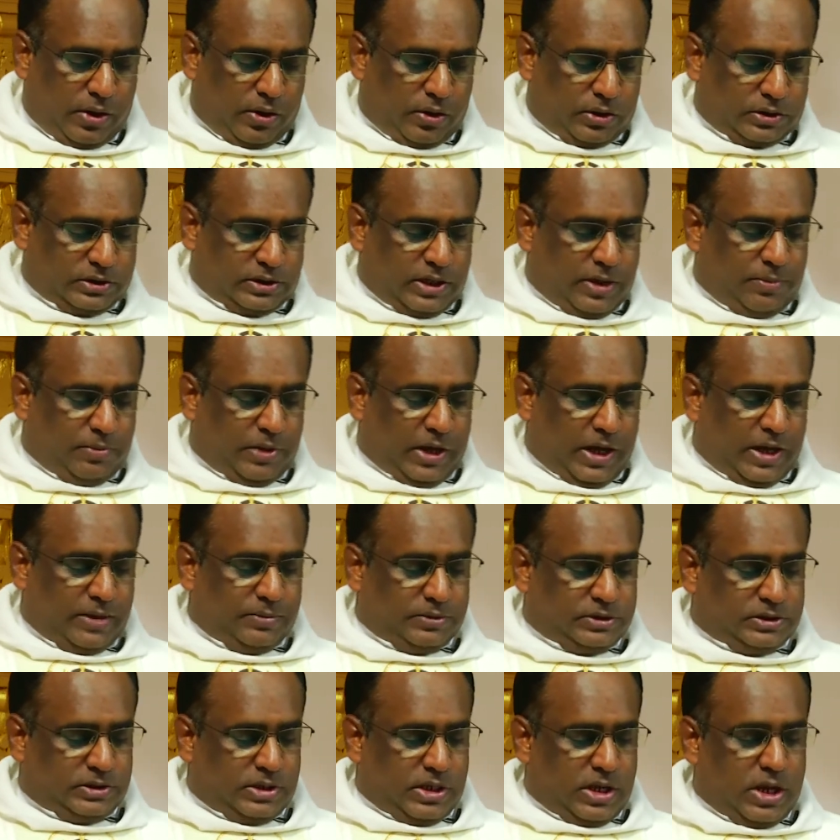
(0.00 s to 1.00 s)
Or
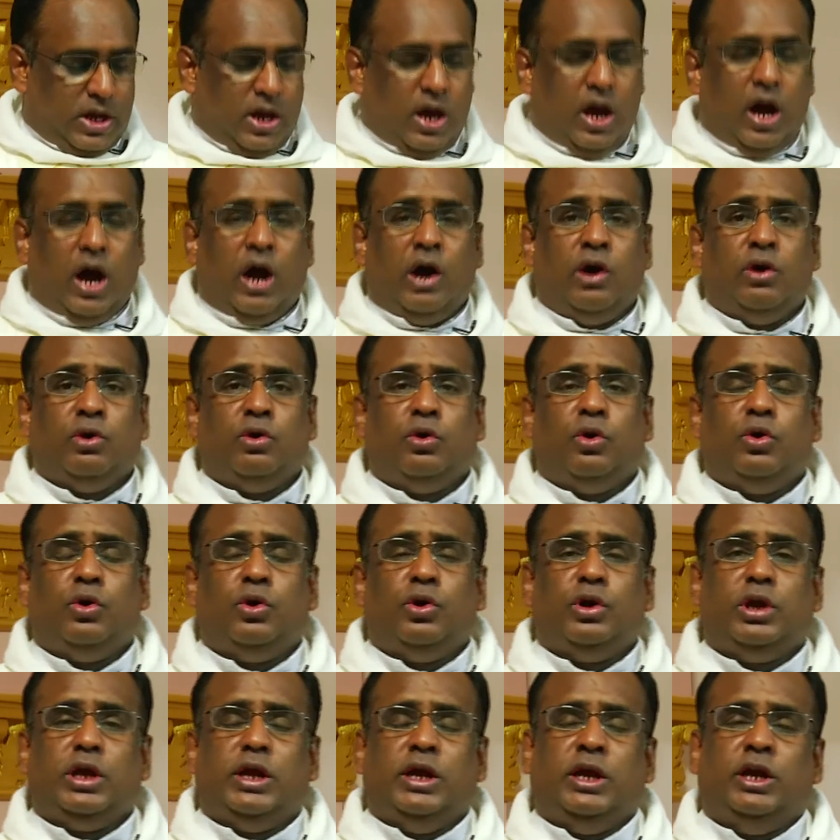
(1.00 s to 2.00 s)
sometimes our
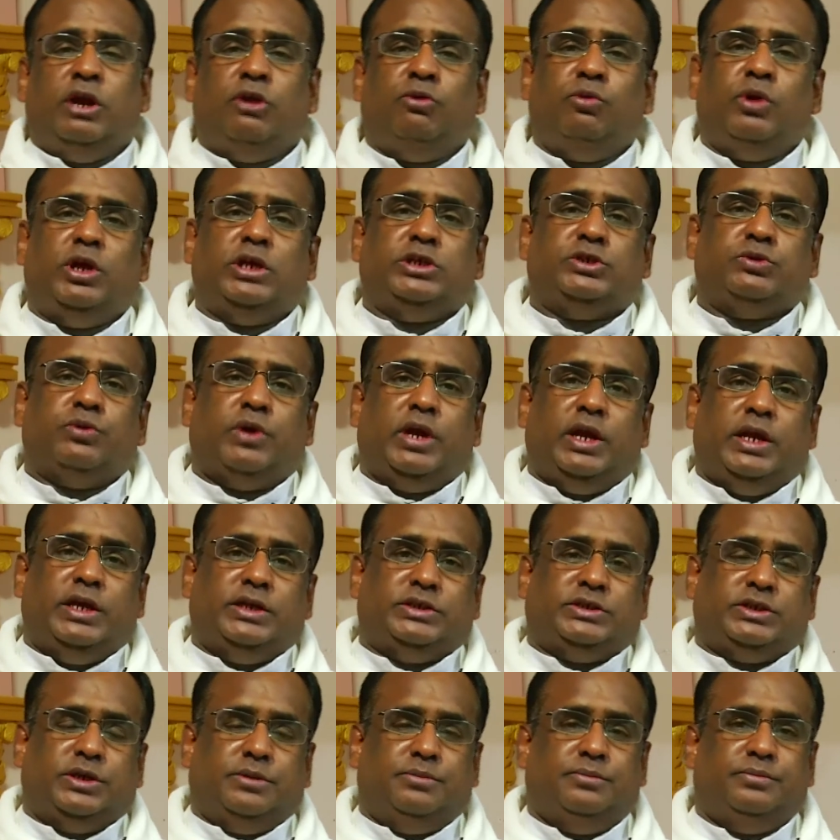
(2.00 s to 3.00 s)
own
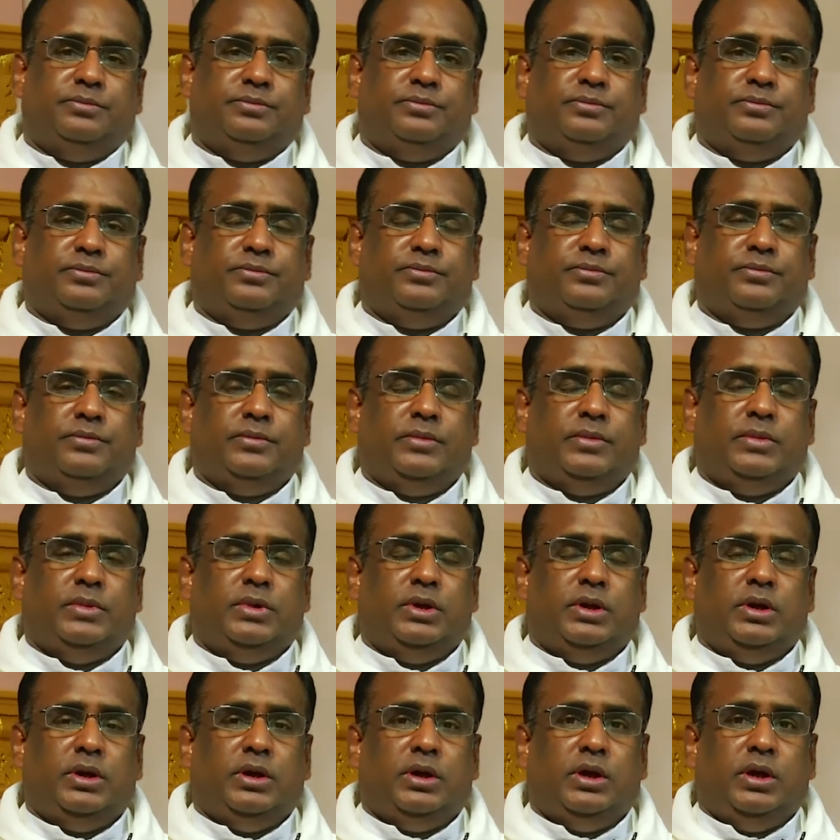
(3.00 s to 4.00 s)
individualism,
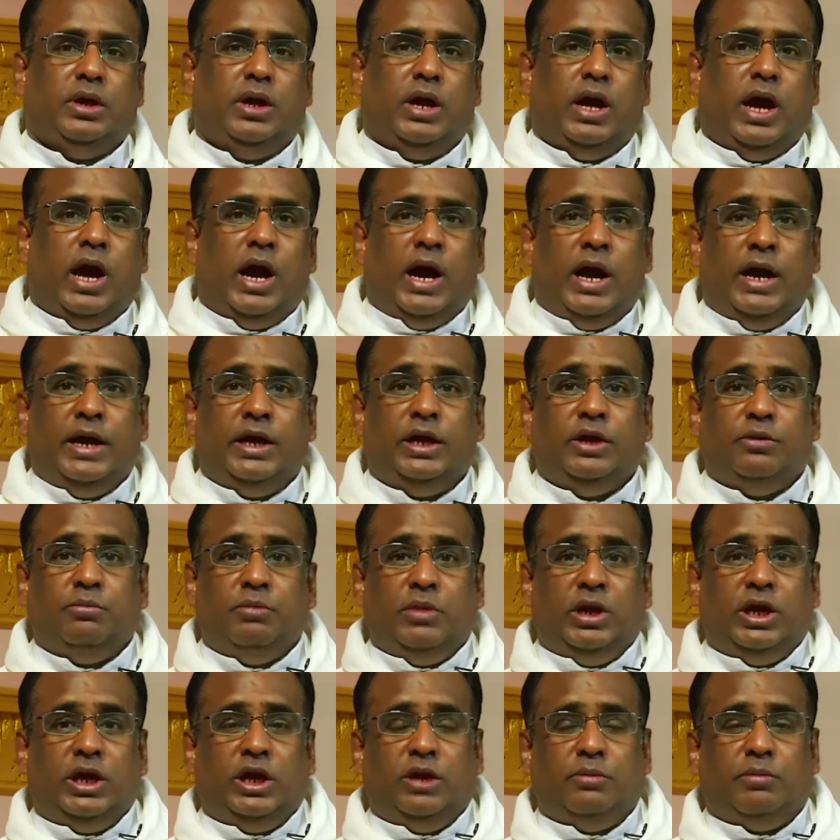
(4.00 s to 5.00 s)
I,
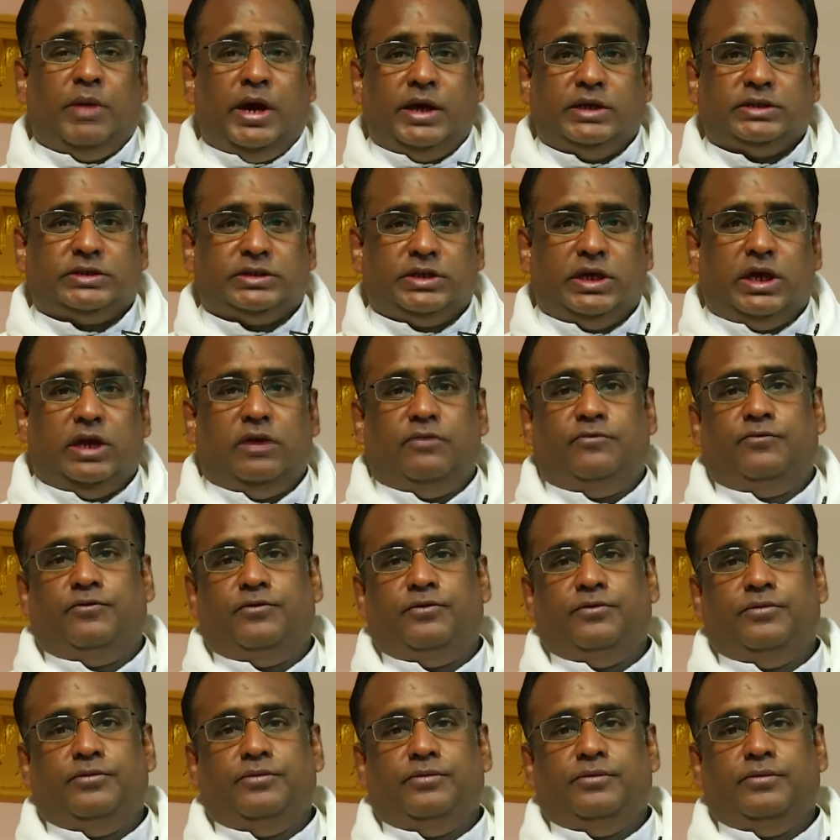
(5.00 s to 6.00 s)
me,
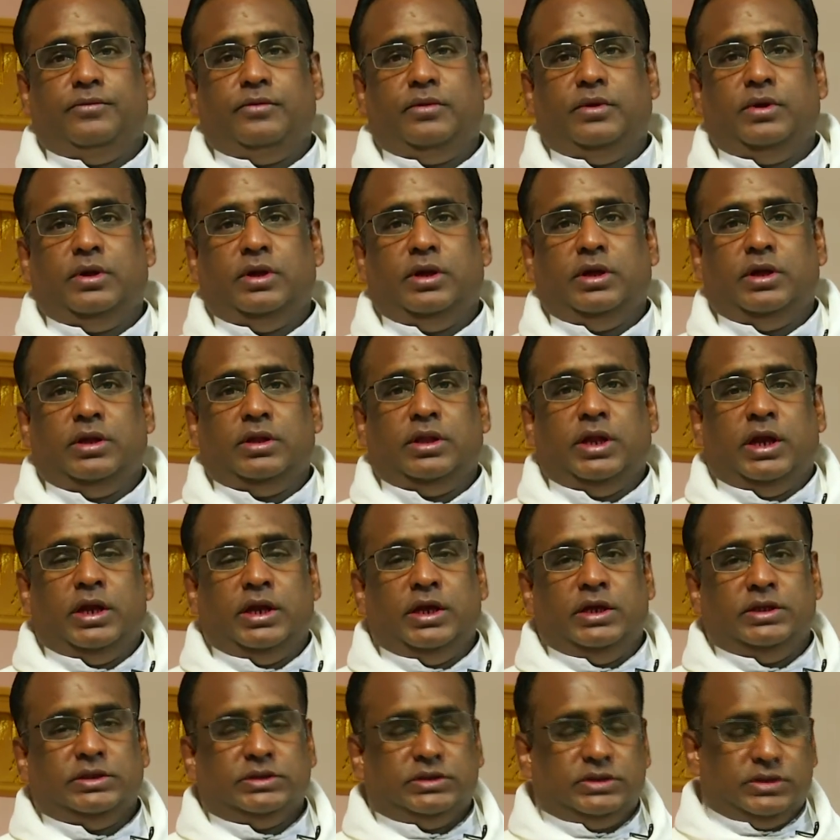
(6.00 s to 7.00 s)
myself,
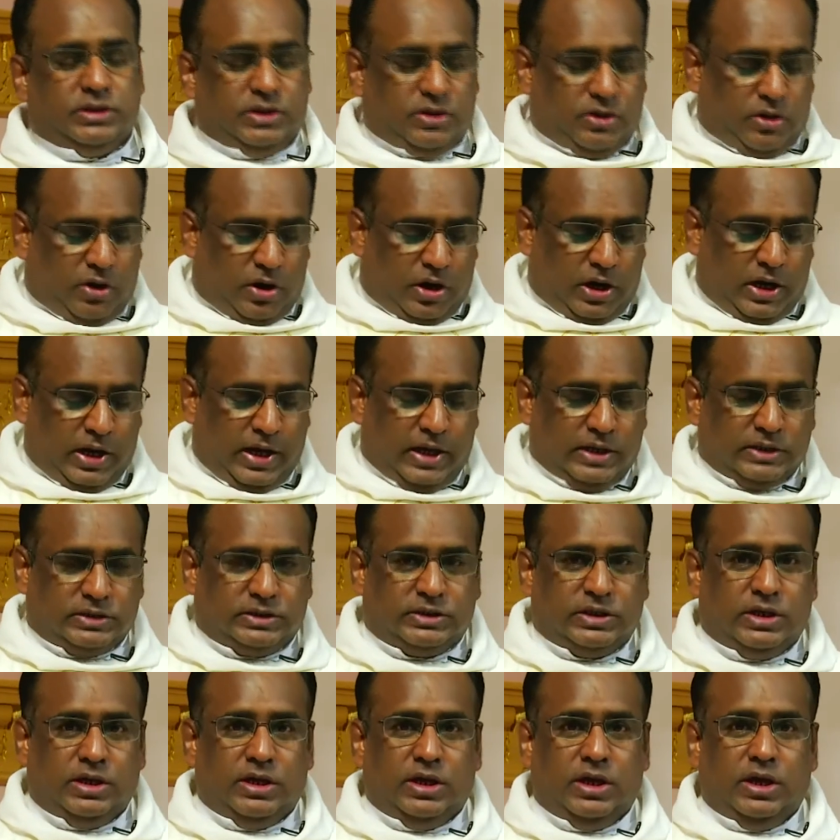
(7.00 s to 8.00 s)
that is called
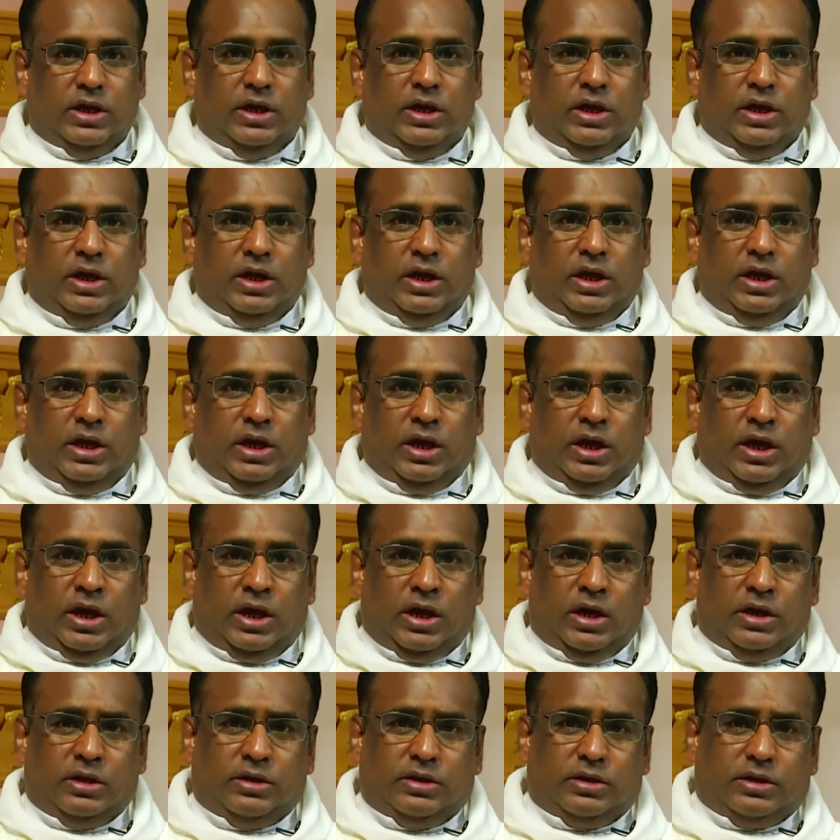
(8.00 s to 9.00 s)
as
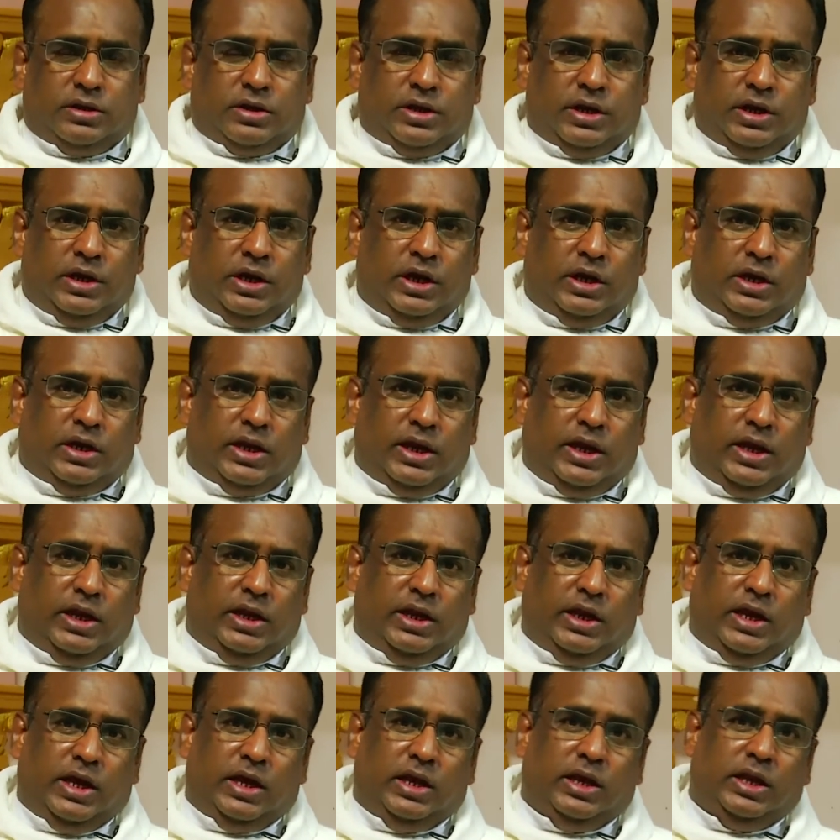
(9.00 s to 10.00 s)
uh,
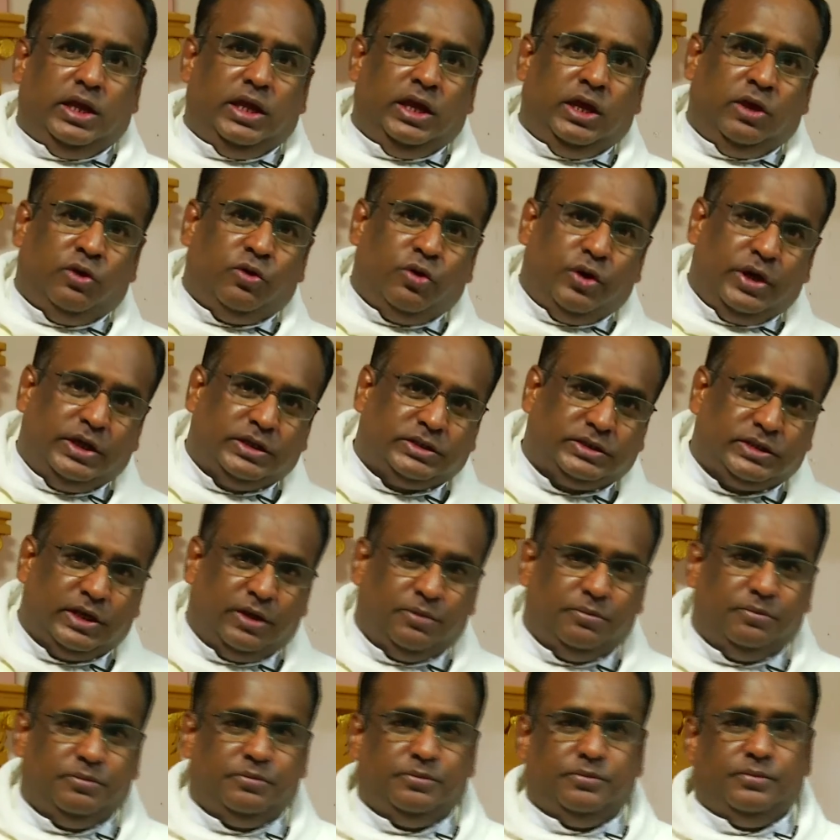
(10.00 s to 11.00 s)
Trinitarian
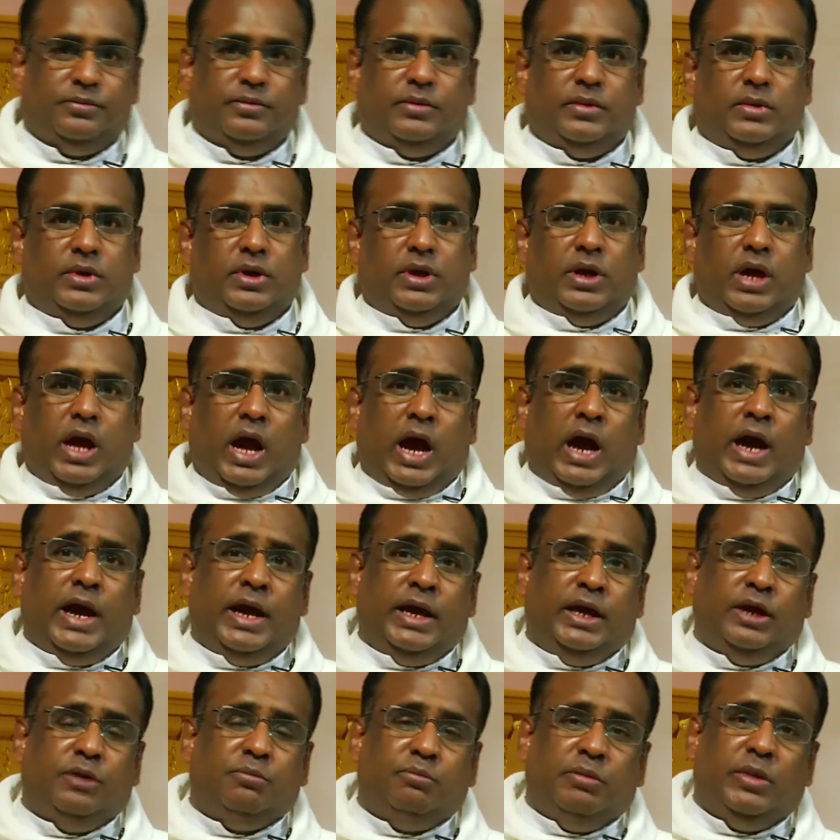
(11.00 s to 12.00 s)
egoism, I,
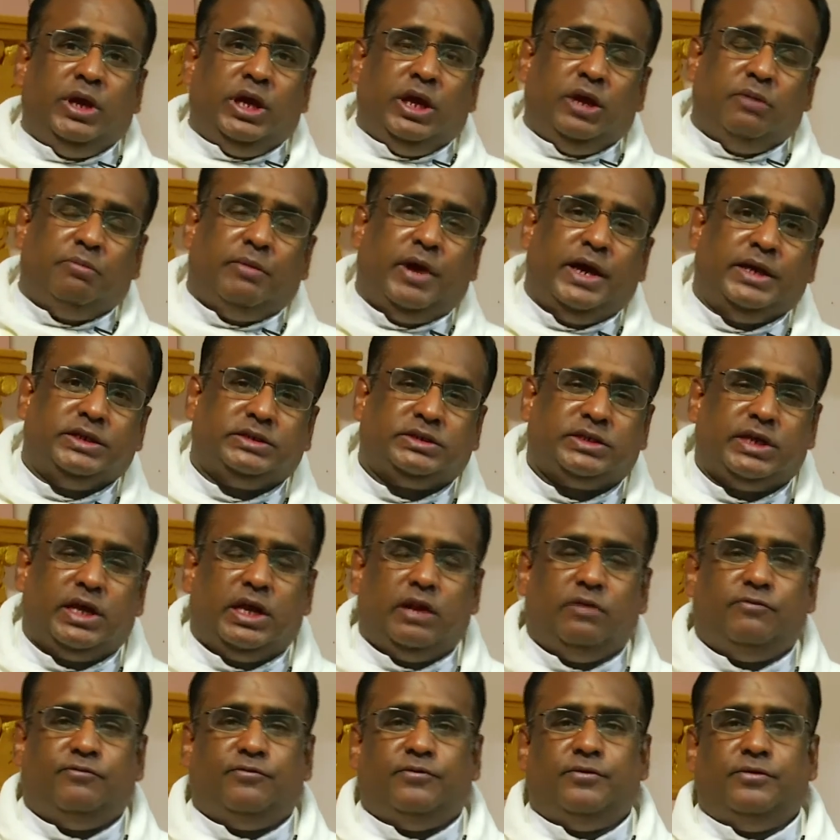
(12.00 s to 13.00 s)
me,
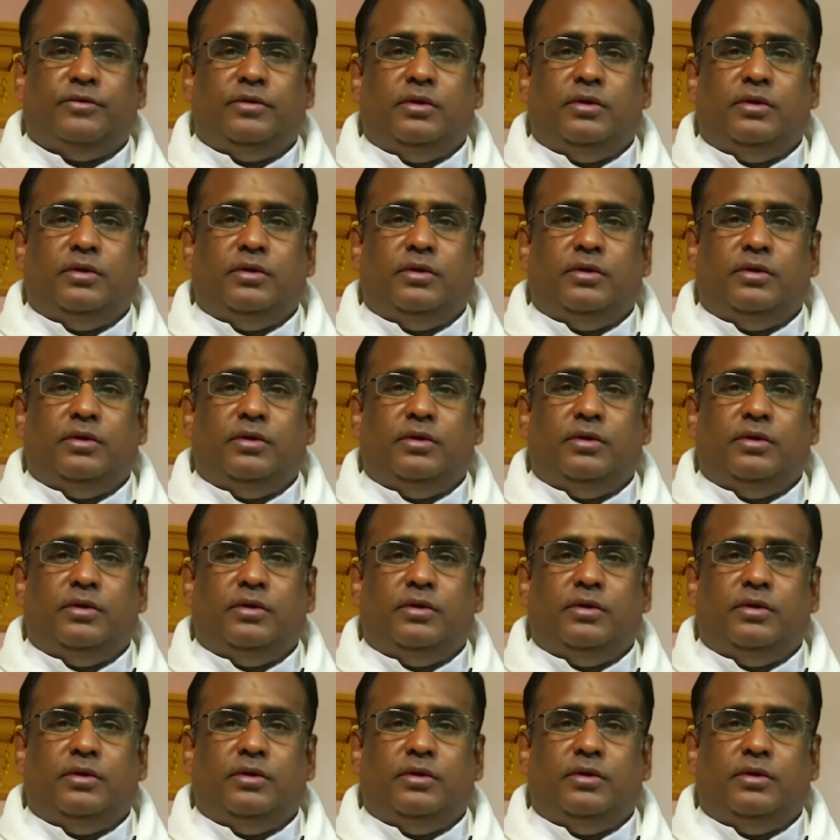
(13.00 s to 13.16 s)
myself.